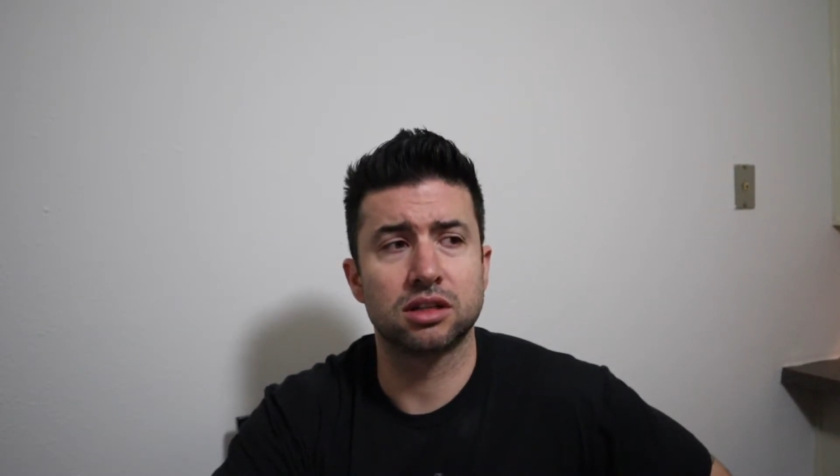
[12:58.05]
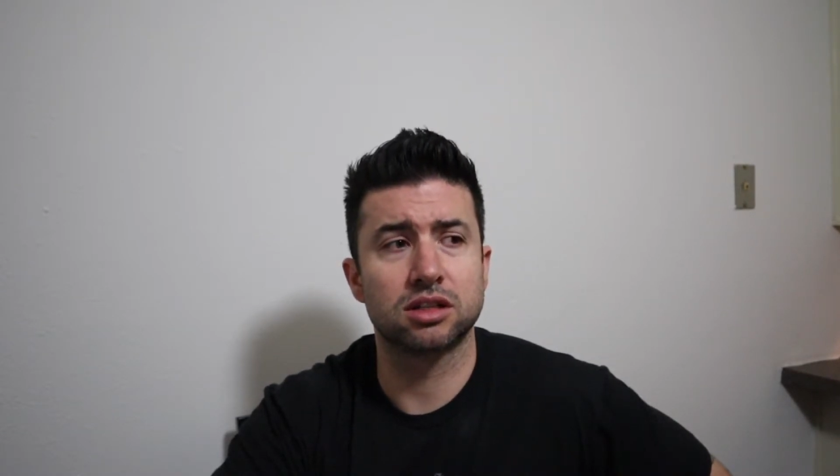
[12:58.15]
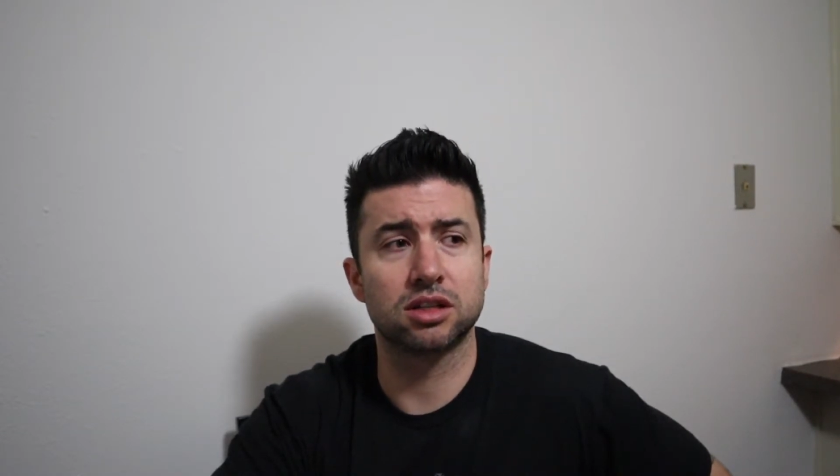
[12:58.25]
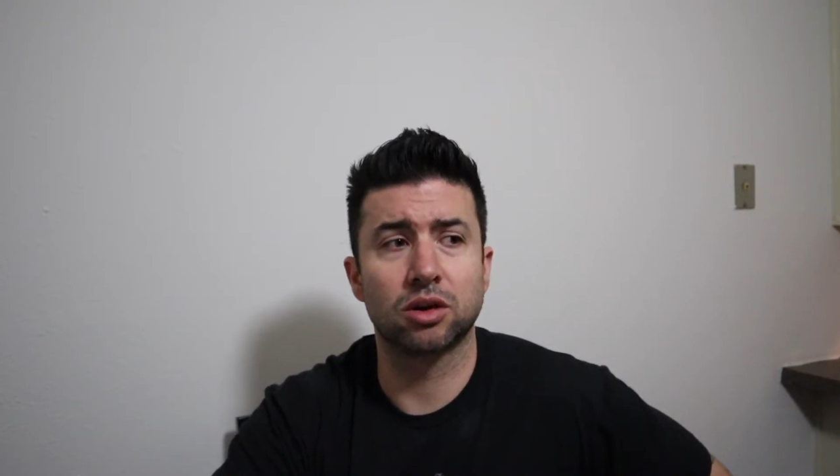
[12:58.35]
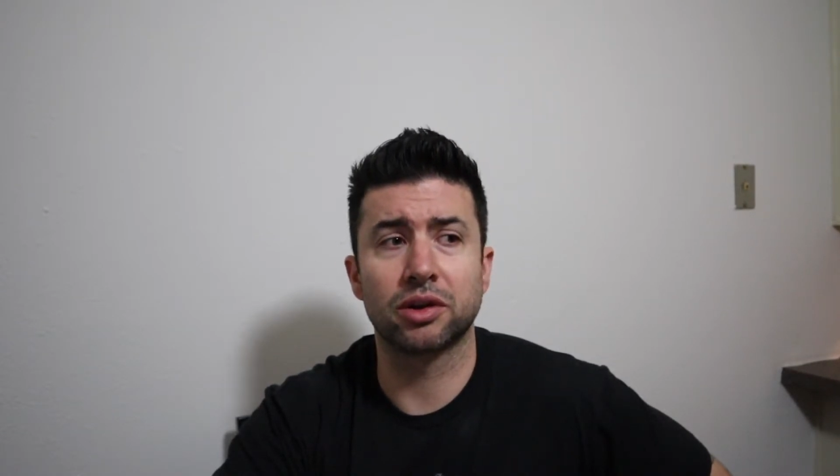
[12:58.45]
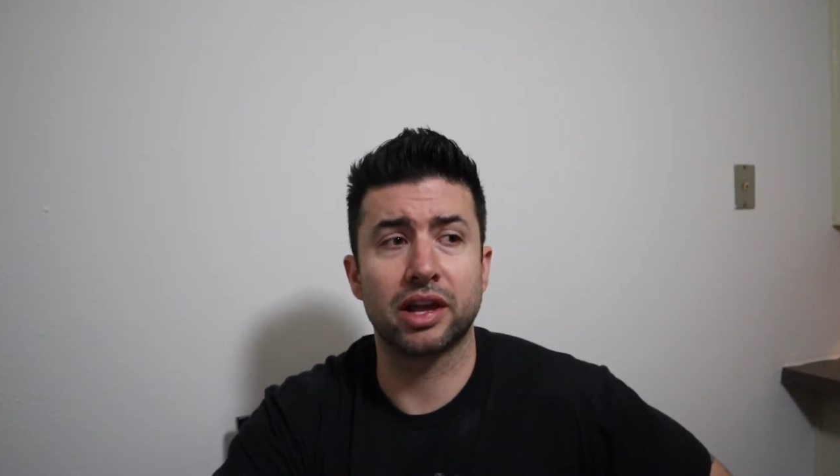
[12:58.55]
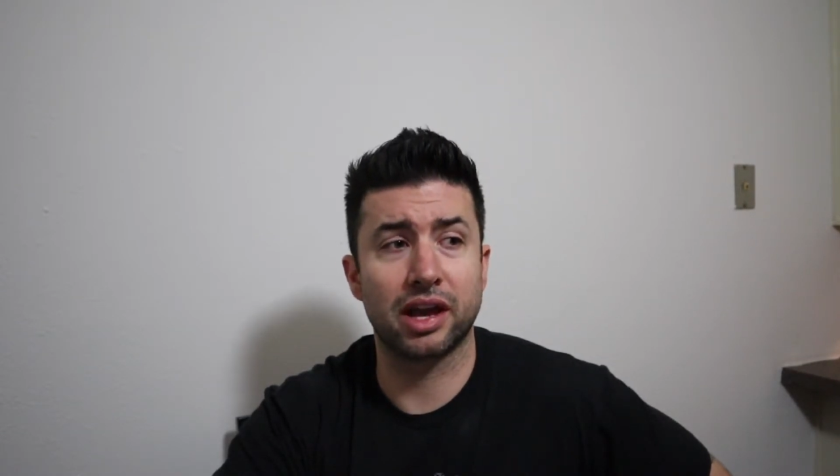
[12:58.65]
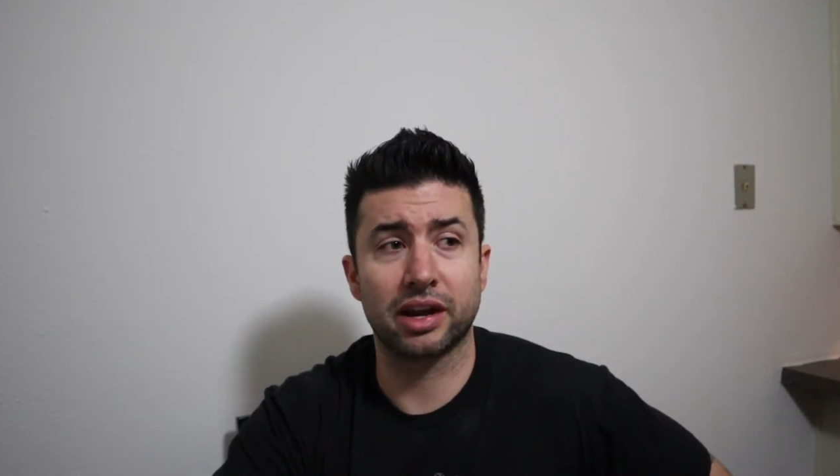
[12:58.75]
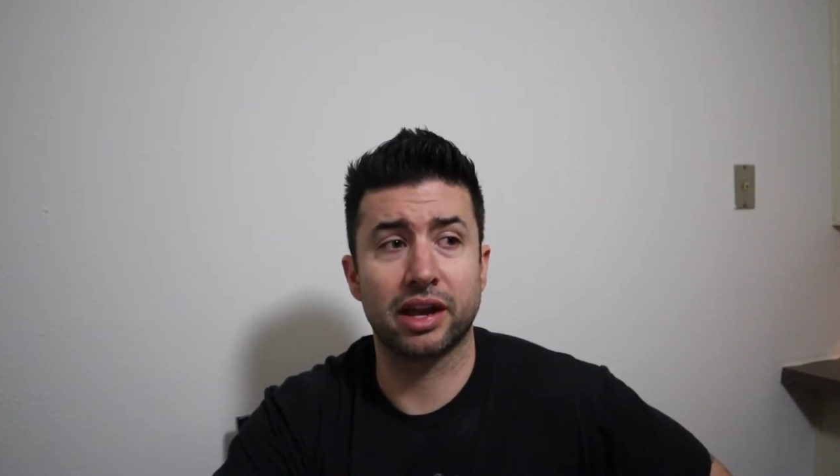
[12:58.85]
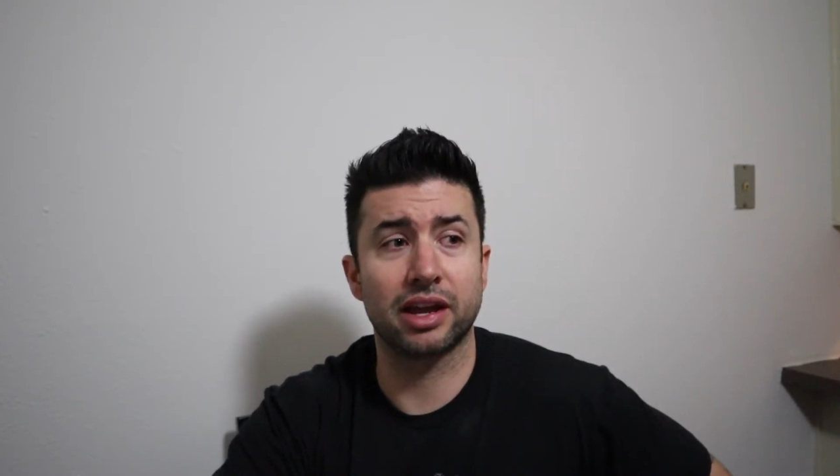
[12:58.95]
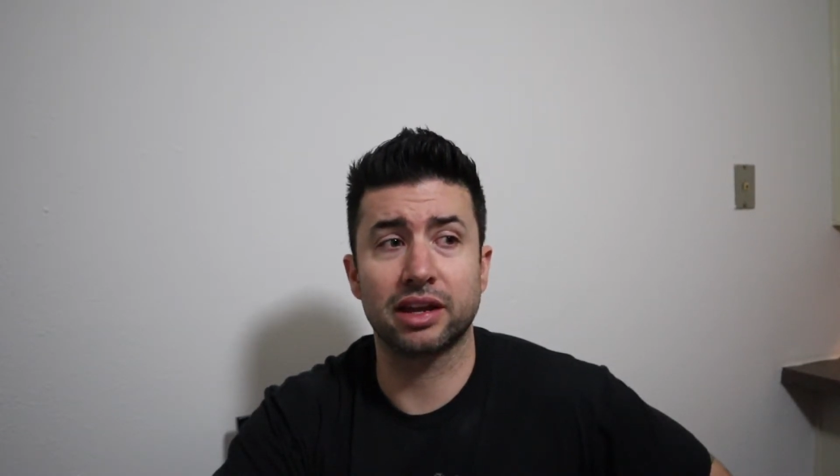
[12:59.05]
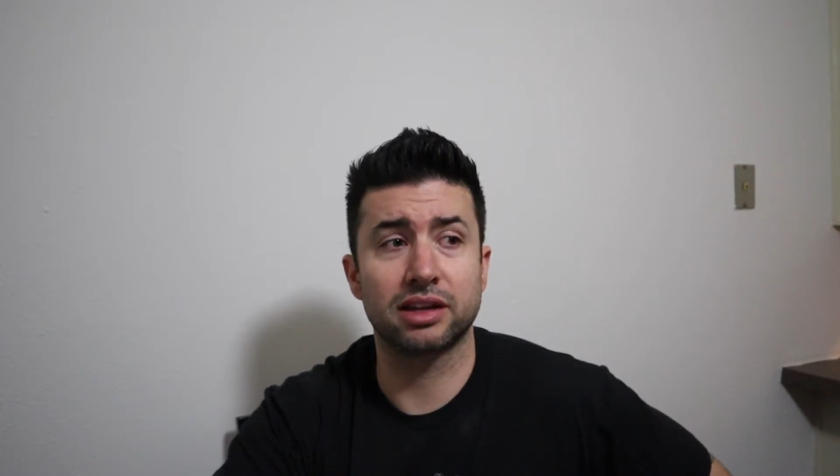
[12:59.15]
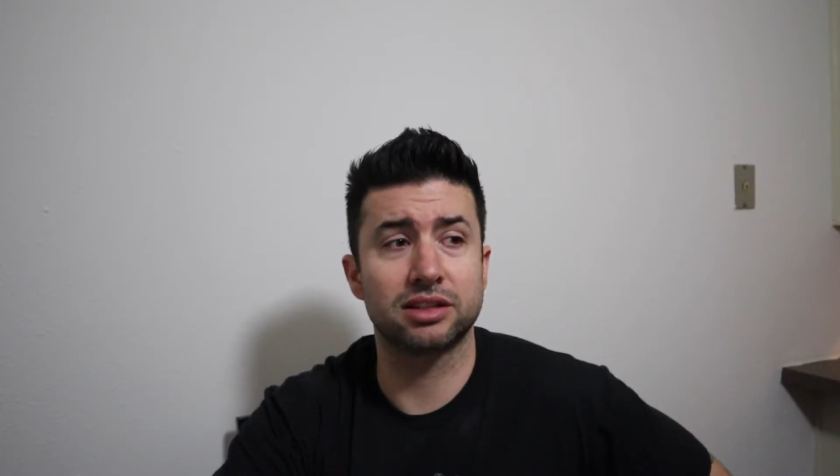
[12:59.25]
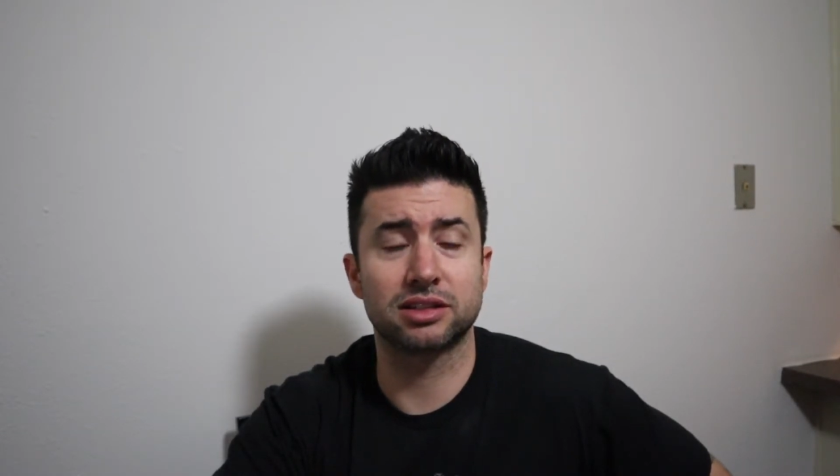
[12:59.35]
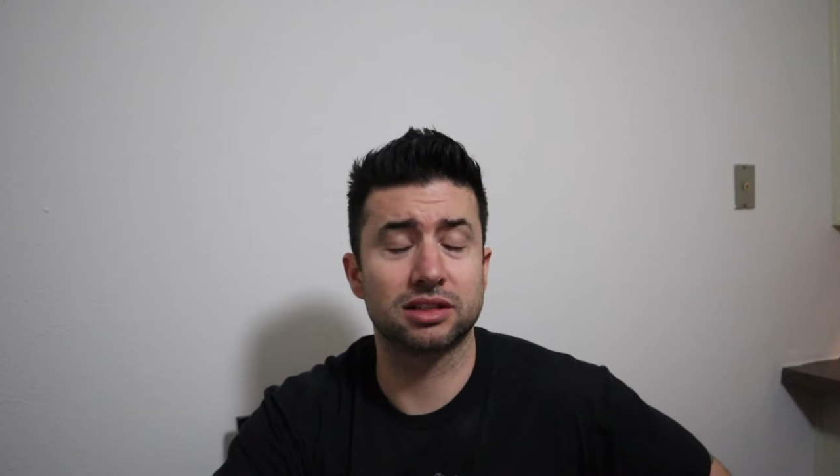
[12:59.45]
So he had
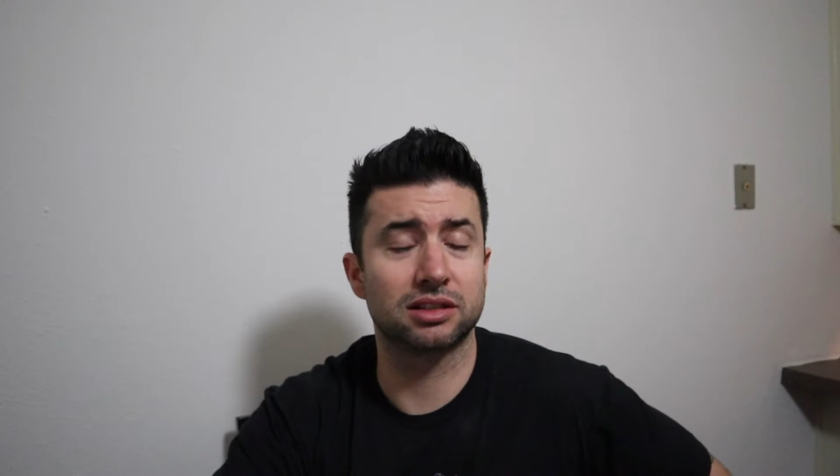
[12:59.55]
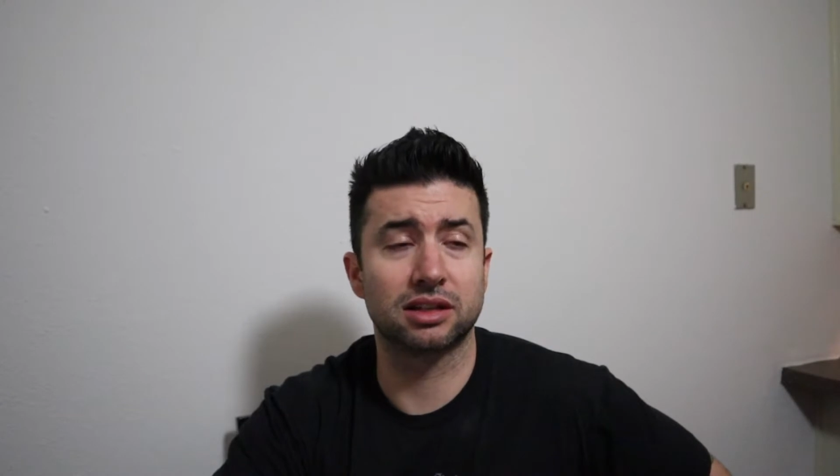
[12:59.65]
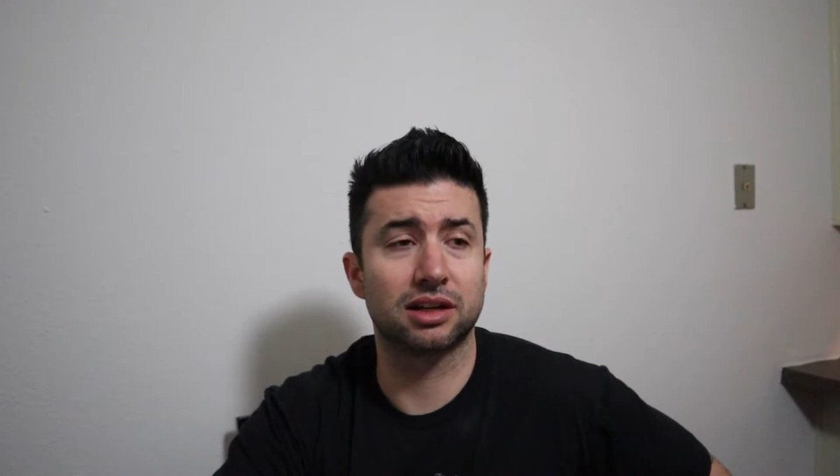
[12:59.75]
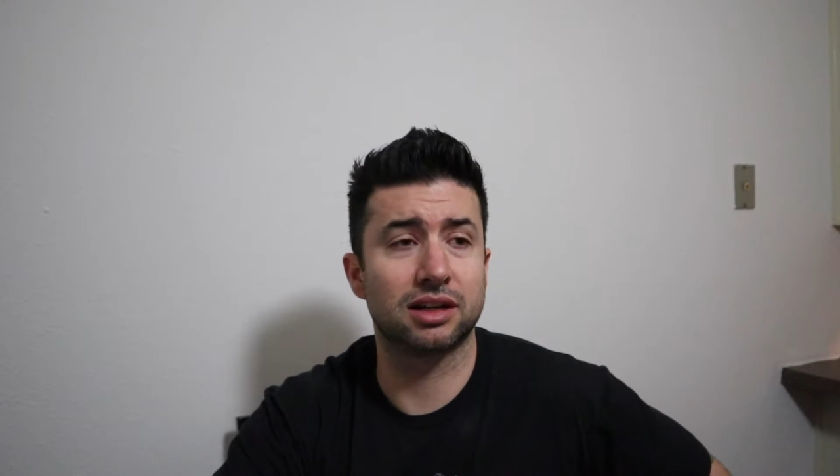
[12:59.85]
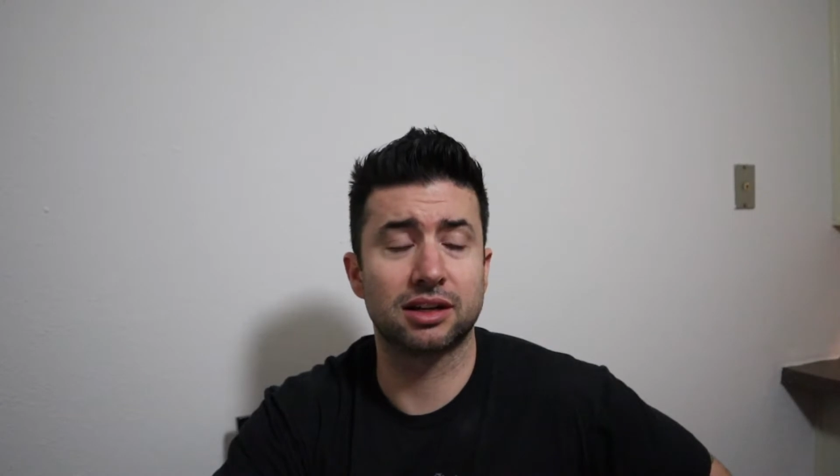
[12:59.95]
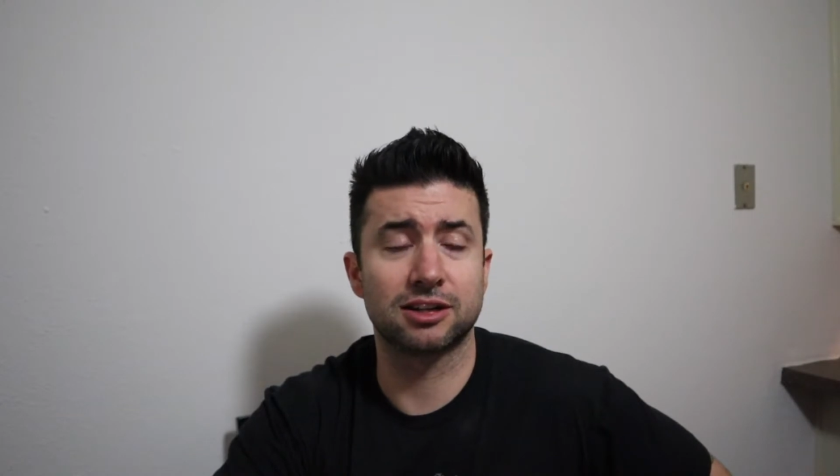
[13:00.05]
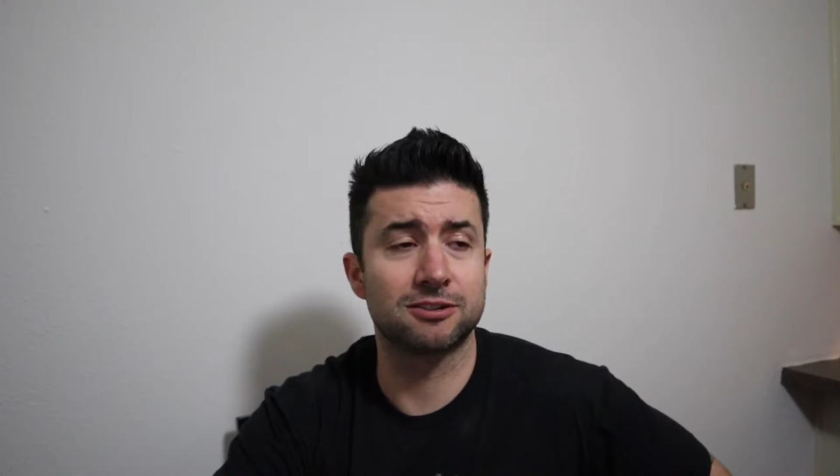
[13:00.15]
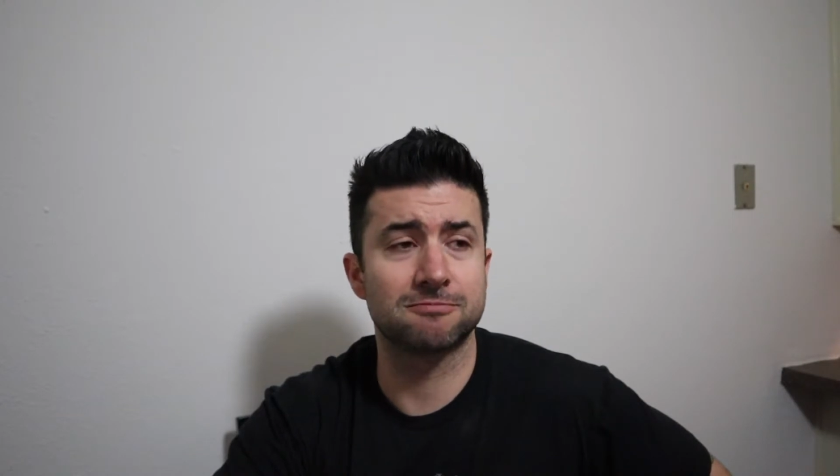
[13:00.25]
AIDS, and uh,